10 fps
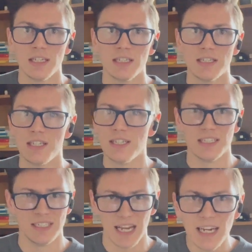Sin
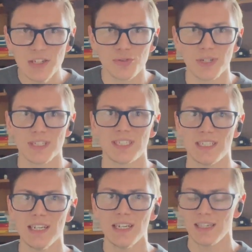is dangerous.
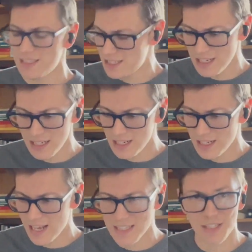Sin sin
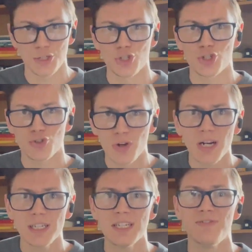has
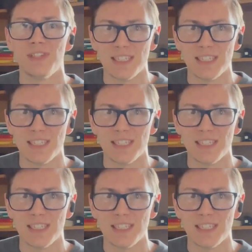destructive,